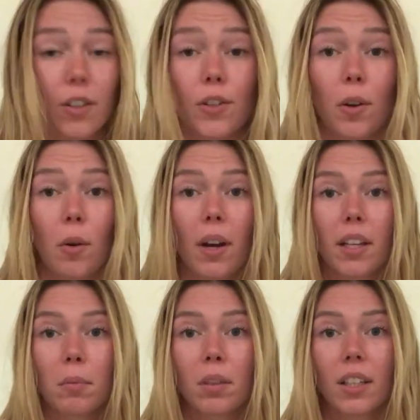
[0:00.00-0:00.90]
so I
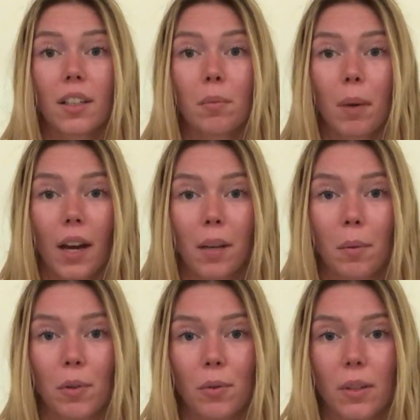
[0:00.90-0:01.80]
completed my
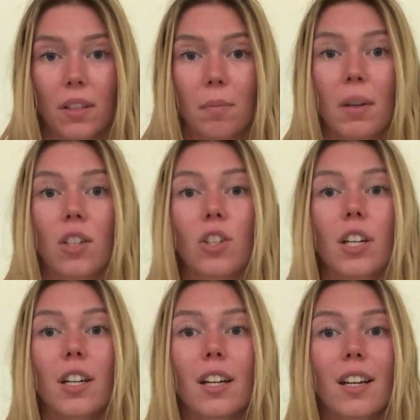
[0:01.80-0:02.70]
most recent
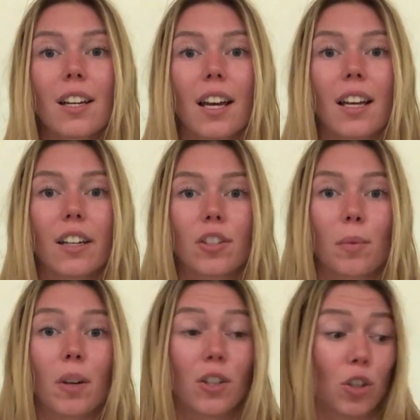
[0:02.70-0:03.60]
picture and I
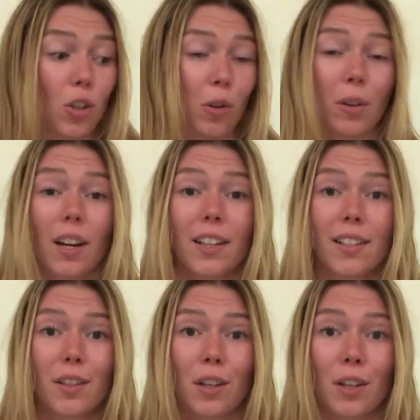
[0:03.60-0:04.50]
just wanted to show you guys